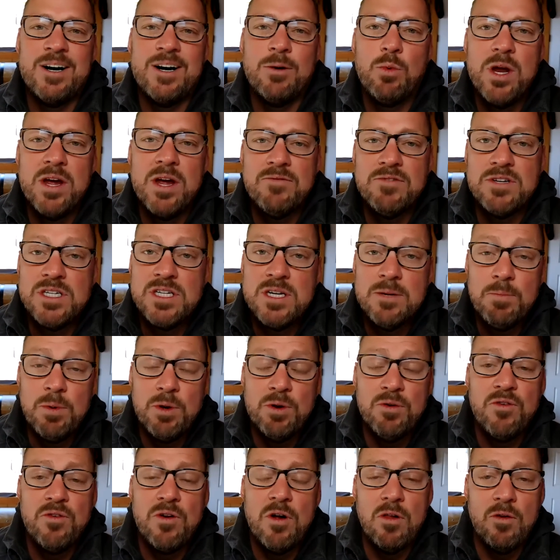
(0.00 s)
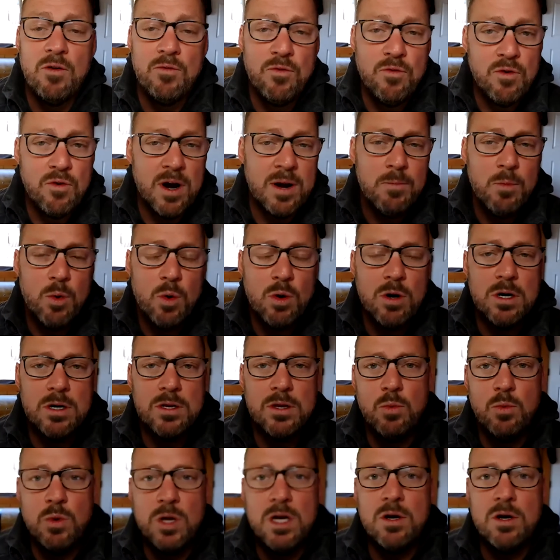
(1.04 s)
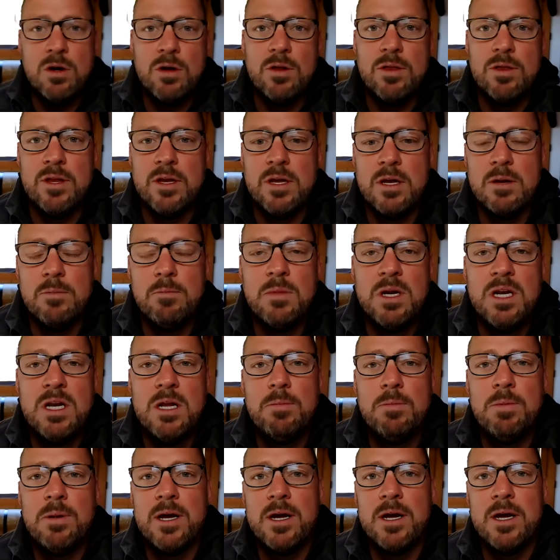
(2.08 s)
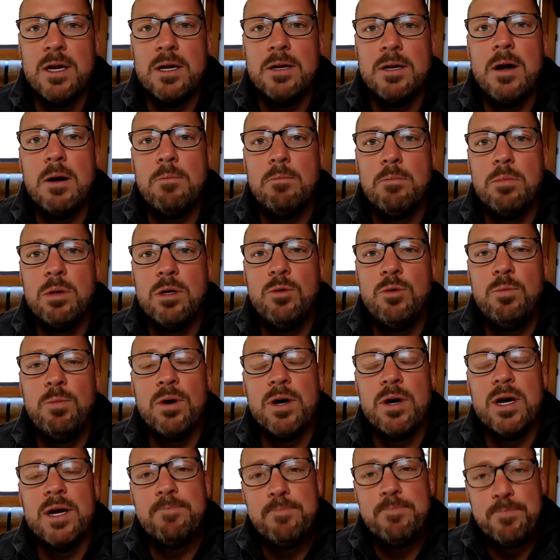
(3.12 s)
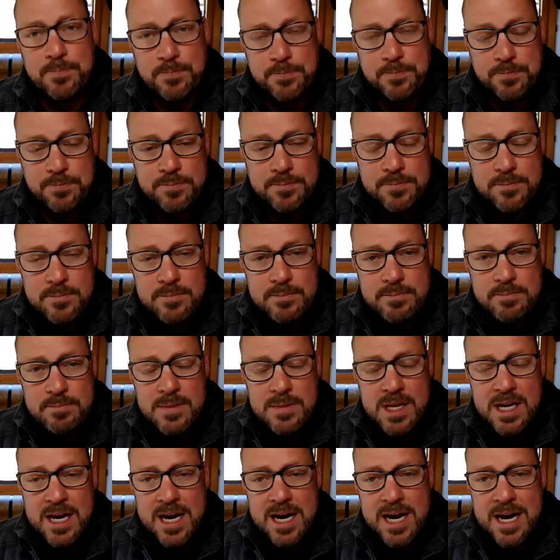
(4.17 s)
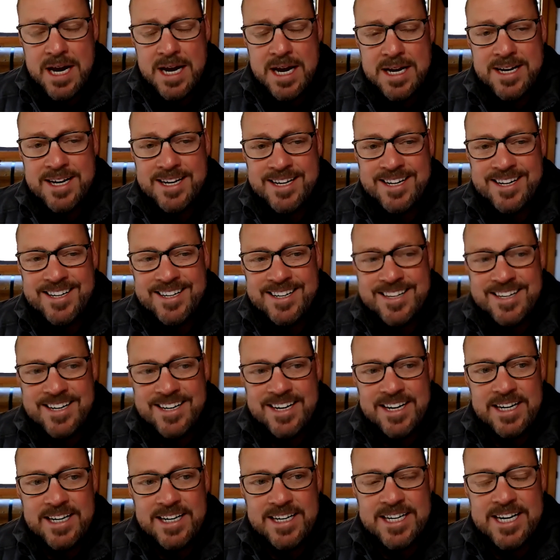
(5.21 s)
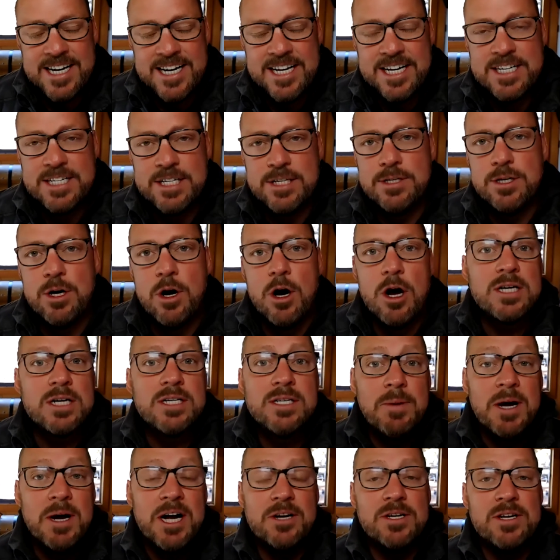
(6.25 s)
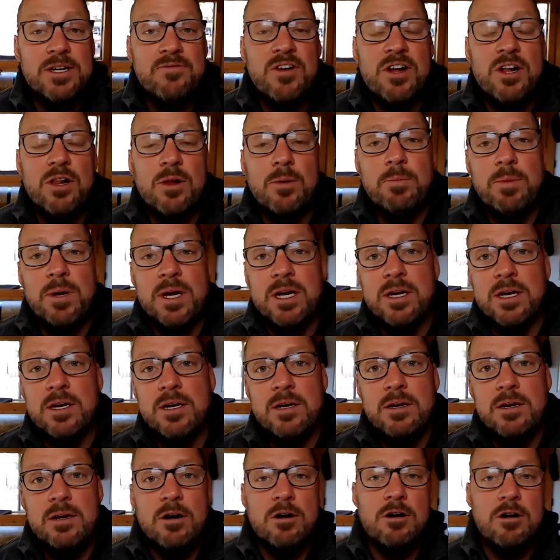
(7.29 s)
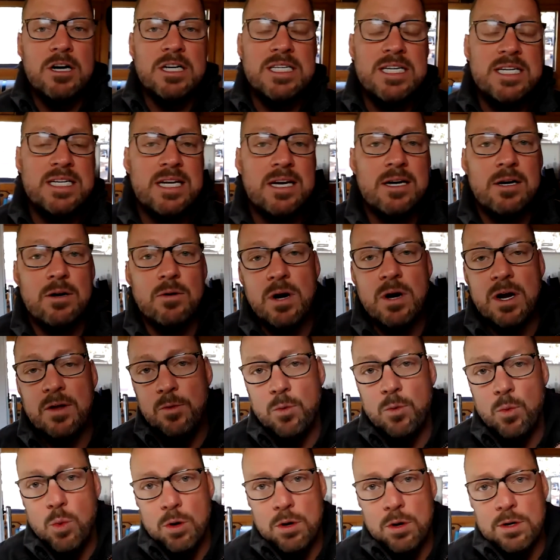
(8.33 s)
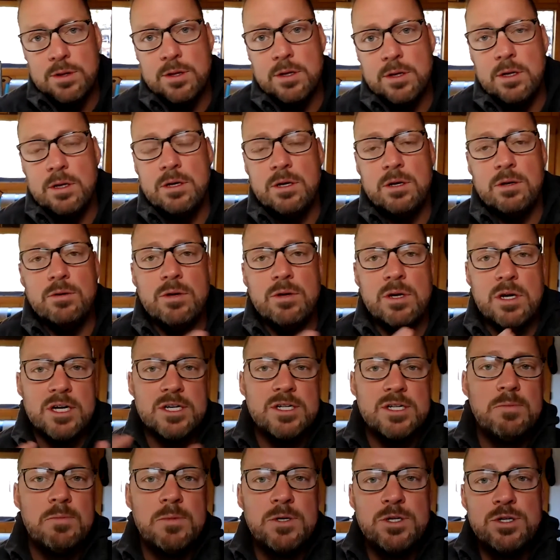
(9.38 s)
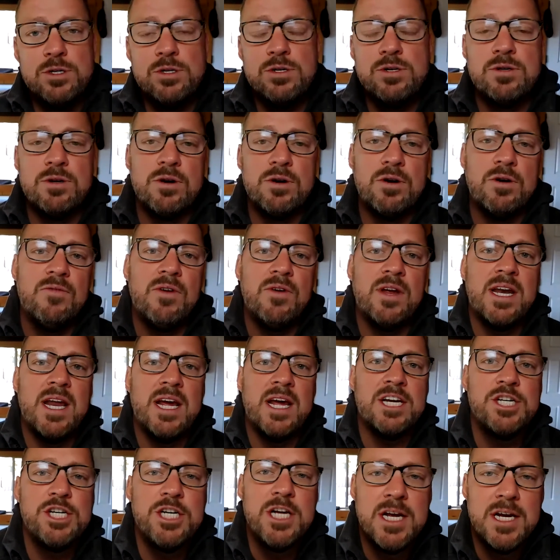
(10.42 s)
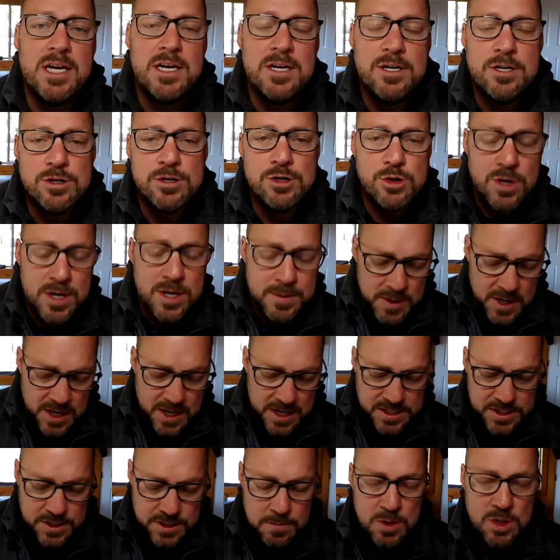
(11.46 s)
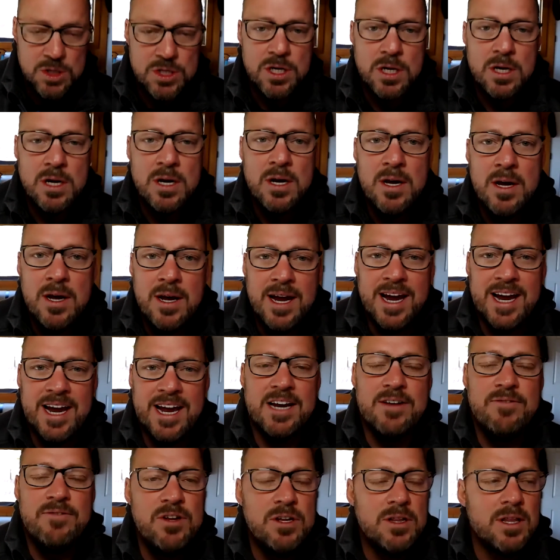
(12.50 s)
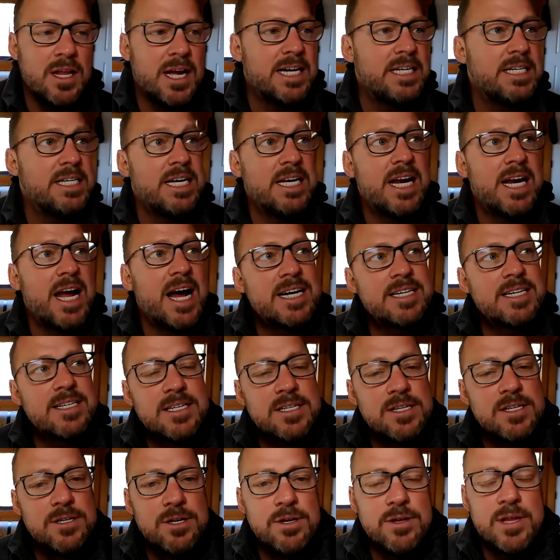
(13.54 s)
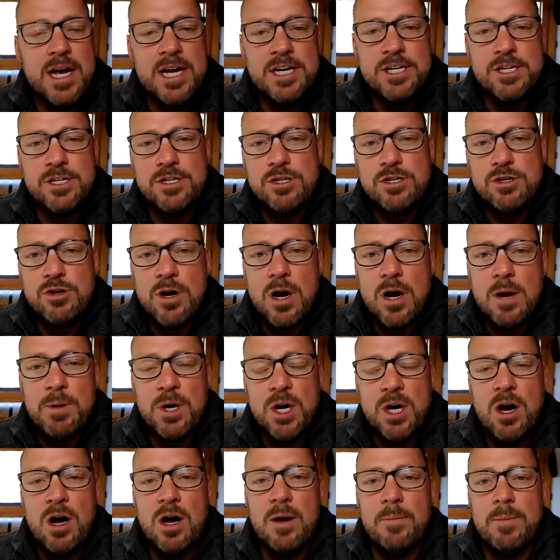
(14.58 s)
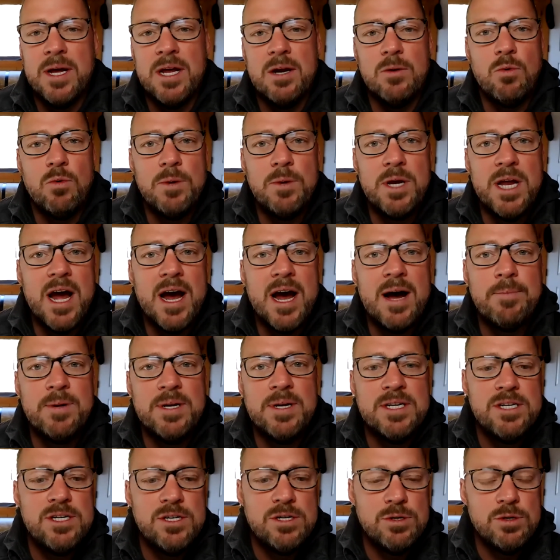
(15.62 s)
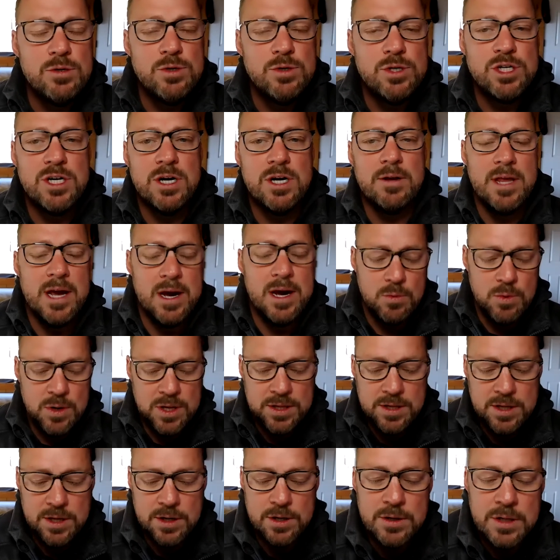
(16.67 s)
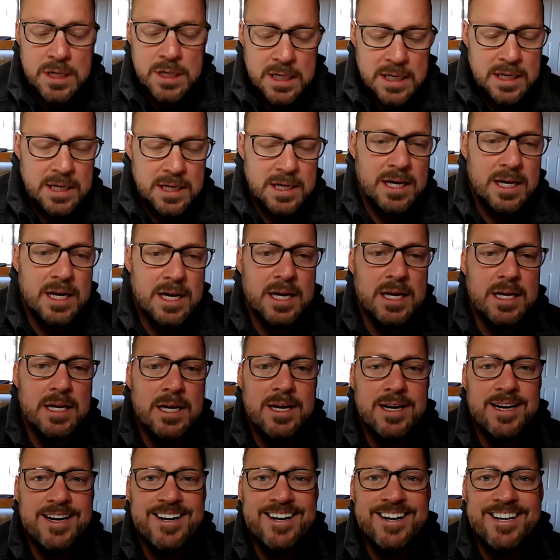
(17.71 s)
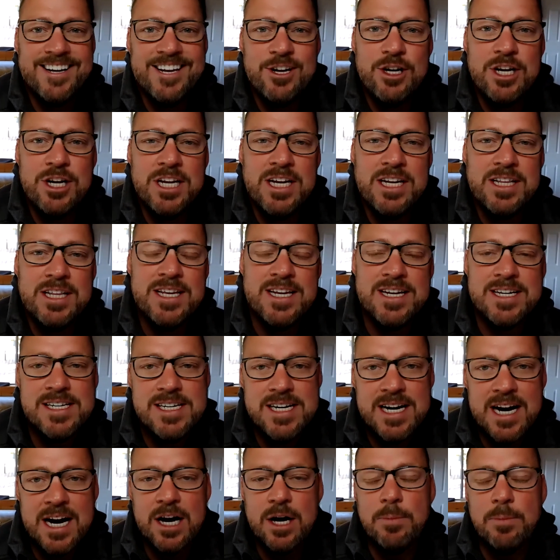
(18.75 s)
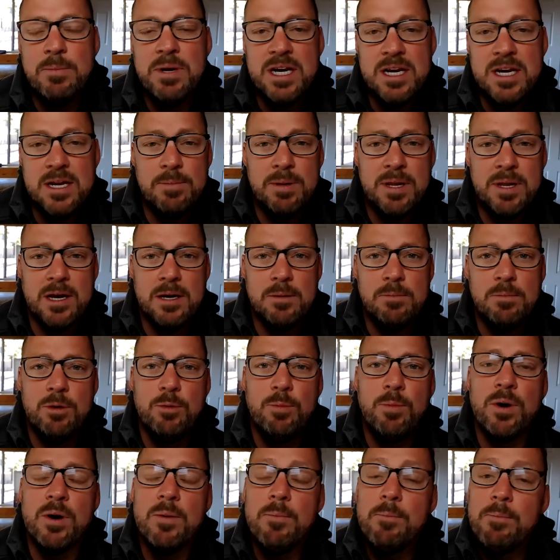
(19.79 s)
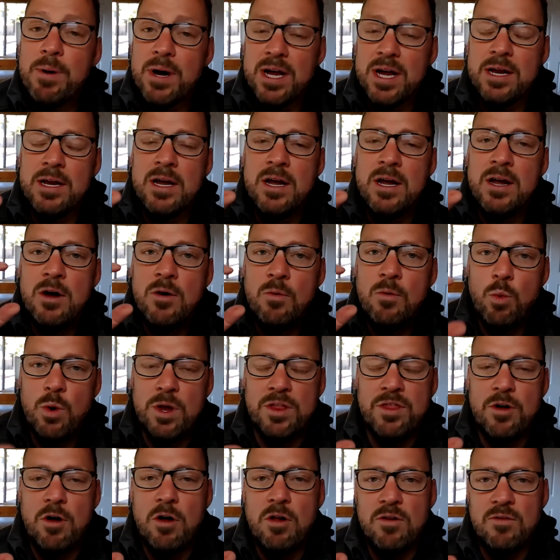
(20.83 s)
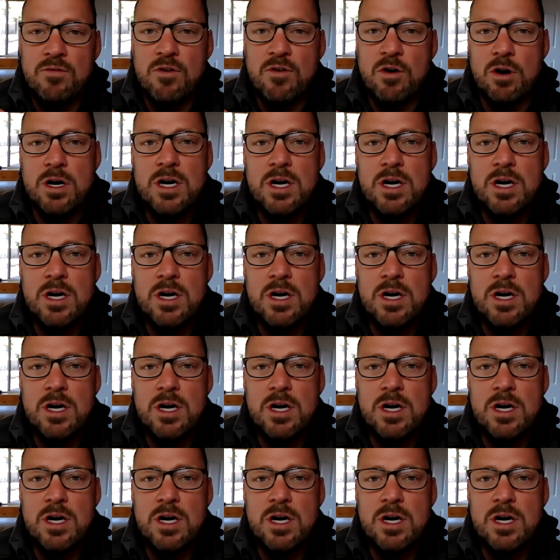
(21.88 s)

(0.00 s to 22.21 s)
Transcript: we have a simple to follow framework that we call the media plan blueprint. And it talks about developing content around the work that you do, the customers you serve, and educating your dream customers. And if you'd like to get access to that, just drop a comment. We'll be happy to share that with you. And you can get the entire media planning blueprint. But with all of our